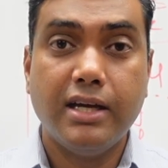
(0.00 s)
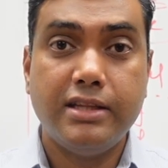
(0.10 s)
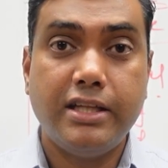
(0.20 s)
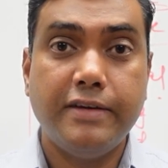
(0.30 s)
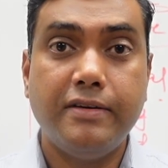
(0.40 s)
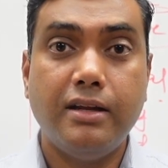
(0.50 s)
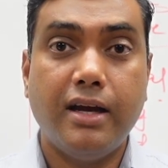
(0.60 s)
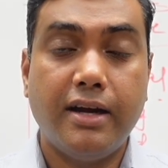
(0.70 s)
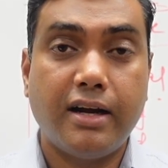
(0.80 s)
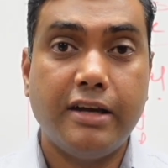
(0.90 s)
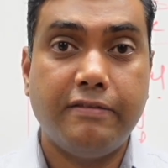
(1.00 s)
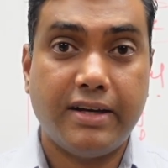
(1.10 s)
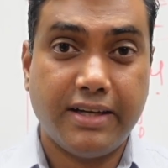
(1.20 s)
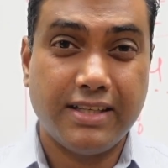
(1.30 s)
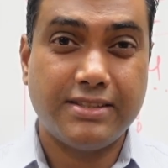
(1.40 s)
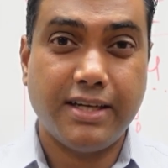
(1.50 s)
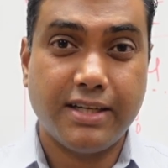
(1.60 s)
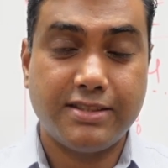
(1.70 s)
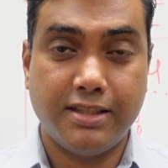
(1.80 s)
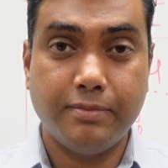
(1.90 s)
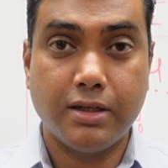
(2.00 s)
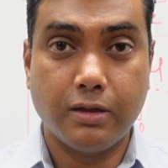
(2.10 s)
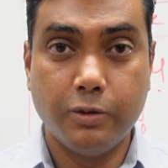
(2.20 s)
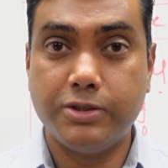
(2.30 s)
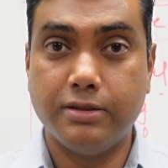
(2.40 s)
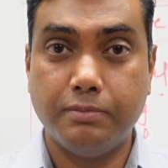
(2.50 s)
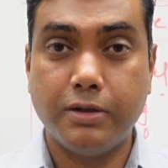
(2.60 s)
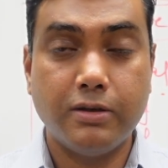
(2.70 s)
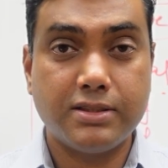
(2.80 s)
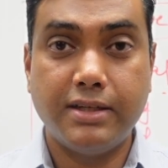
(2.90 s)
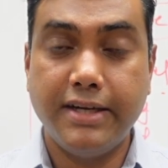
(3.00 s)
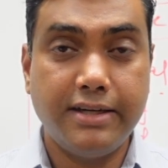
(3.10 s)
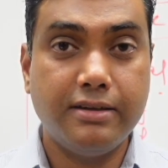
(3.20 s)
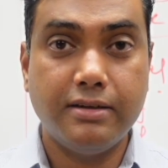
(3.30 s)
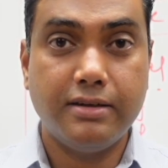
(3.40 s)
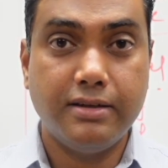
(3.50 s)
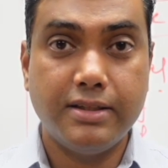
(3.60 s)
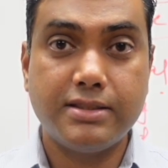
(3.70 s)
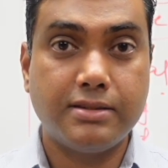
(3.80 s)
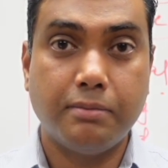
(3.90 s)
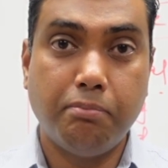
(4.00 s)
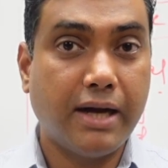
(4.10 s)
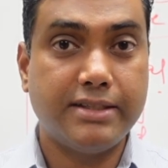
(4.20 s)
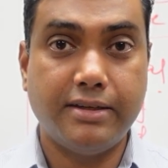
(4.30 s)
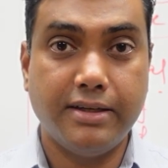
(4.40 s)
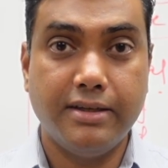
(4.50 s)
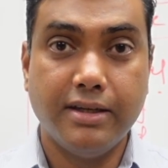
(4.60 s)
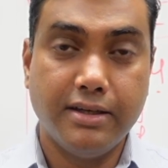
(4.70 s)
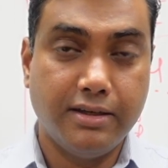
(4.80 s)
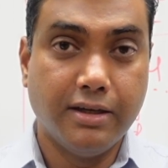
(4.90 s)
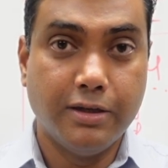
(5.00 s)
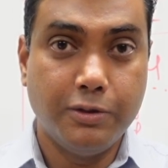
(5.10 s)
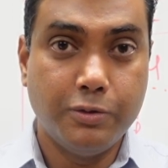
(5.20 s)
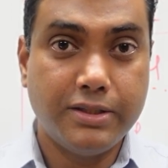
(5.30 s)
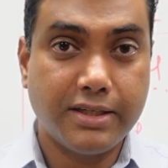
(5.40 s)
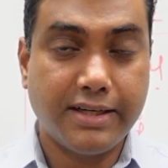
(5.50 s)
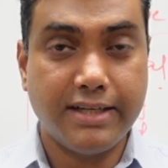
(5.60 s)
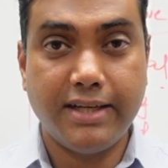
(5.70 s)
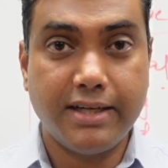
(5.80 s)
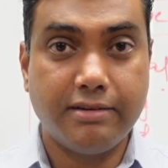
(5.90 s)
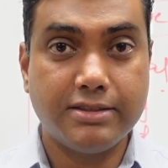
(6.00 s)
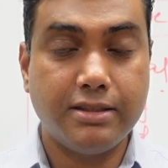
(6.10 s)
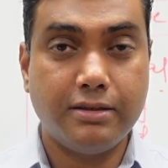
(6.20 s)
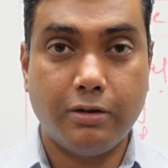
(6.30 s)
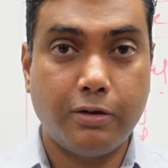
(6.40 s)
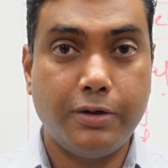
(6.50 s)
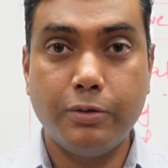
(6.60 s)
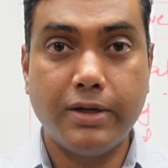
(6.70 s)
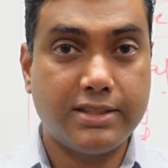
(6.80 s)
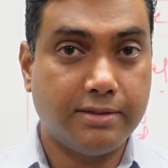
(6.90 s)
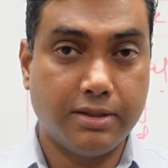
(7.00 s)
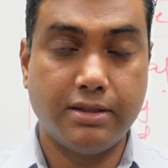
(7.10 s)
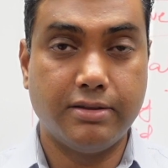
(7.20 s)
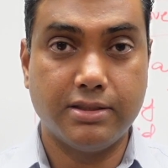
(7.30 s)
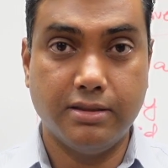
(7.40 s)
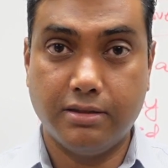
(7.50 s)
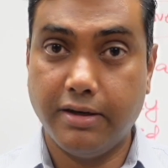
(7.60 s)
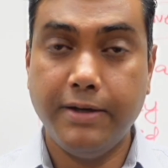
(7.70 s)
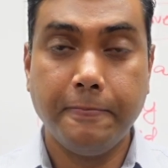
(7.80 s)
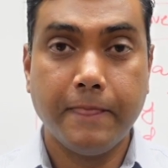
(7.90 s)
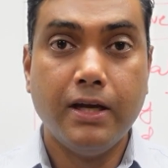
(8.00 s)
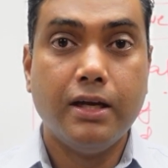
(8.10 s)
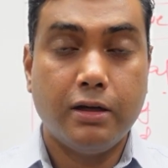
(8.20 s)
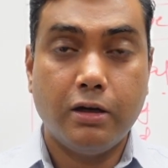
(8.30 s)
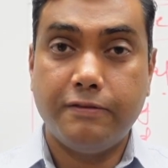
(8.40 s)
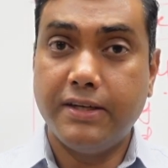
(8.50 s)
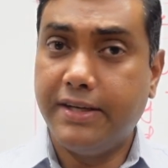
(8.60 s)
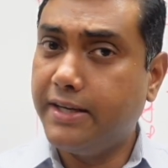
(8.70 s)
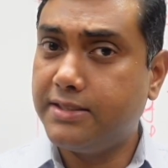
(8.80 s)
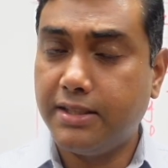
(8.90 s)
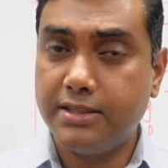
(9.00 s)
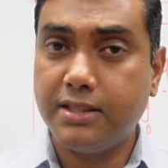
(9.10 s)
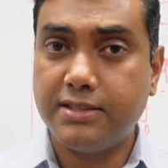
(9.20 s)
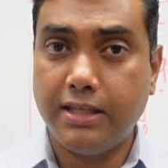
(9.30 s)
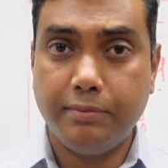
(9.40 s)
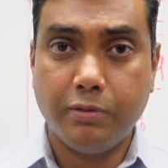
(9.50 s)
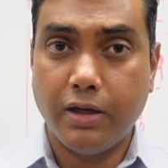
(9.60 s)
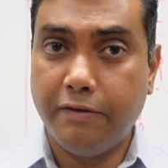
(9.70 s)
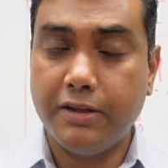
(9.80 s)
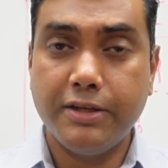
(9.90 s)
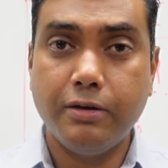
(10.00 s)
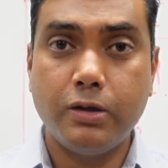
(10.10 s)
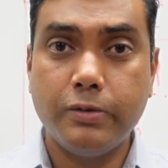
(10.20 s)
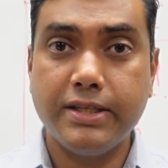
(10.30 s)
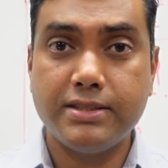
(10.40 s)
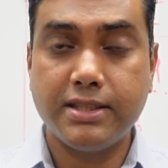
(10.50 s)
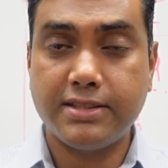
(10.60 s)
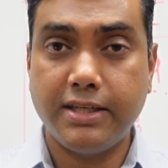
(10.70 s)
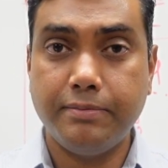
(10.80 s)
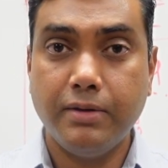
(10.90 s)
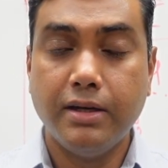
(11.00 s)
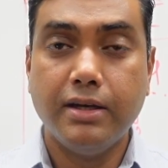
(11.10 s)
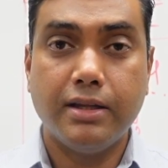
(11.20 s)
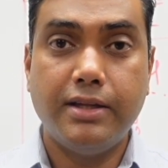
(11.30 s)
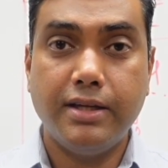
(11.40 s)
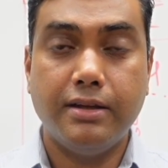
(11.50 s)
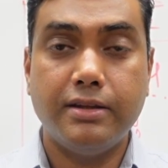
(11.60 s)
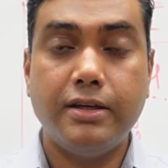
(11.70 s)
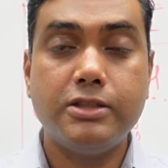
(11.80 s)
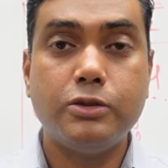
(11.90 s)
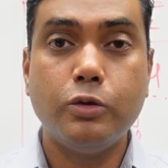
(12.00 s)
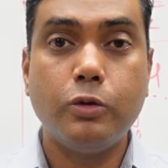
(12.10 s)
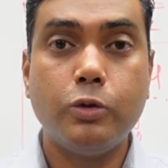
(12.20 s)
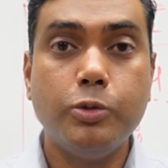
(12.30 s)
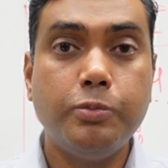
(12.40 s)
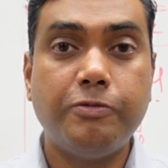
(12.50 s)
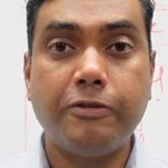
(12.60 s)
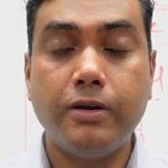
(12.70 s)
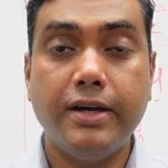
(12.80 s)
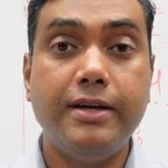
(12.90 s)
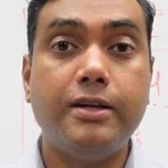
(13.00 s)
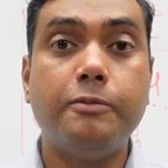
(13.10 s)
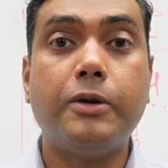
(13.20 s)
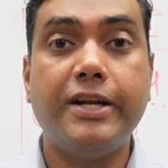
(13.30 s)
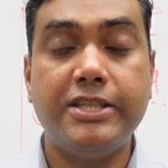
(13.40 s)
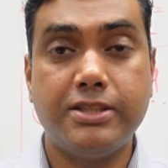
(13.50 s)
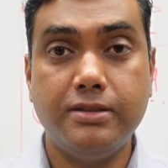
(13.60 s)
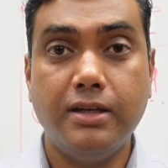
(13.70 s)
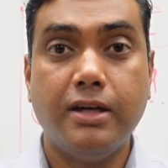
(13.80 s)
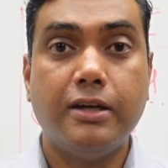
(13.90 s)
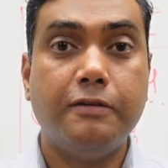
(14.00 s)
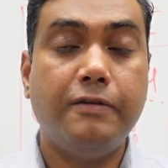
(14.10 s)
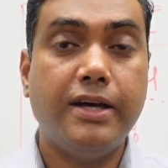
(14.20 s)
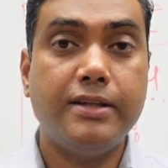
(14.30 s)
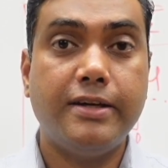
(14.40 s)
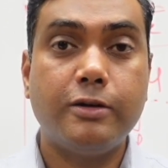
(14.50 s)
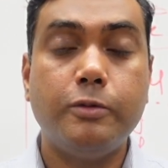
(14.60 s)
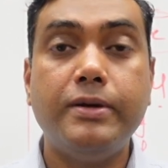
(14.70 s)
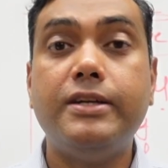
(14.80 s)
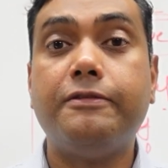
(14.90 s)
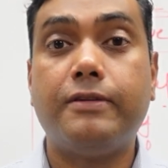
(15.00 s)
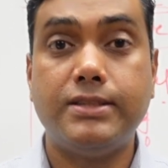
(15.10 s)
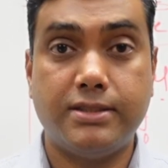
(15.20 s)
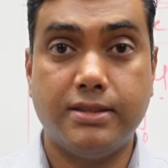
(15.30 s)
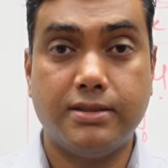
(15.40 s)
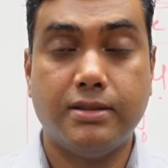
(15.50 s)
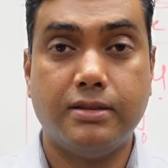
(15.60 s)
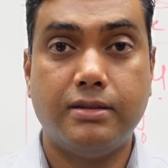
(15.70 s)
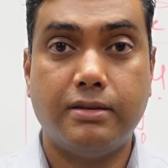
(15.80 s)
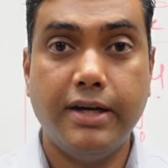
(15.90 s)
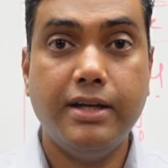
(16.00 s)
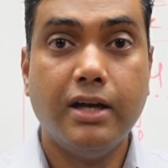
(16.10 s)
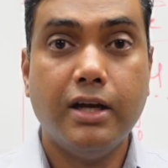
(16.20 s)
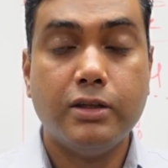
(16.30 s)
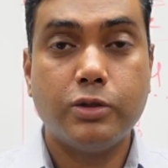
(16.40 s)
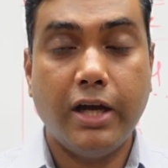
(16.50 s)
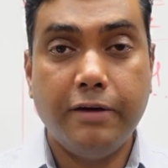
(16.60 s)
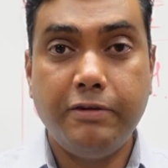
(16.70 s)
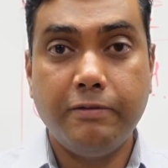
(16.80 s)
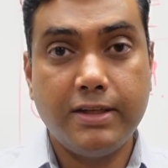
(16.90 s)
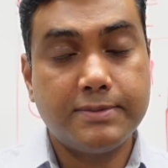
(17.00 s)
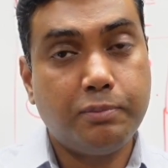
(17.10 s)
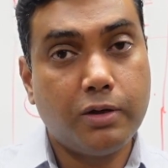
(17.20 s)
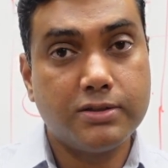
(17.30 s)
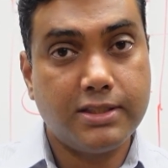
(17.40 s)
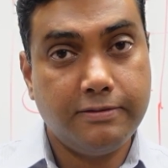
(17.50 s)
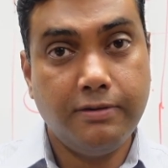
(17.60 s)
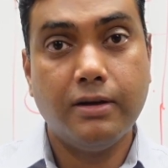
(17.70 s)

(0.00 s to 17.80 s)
they will arrive at exact same conclusion, because data is binary. You either get that result or you get some other result, right? Now, if the data set is the same, everything you are doing is the same, then there is no room for interpretation where there could be differences, right? So everyone is positive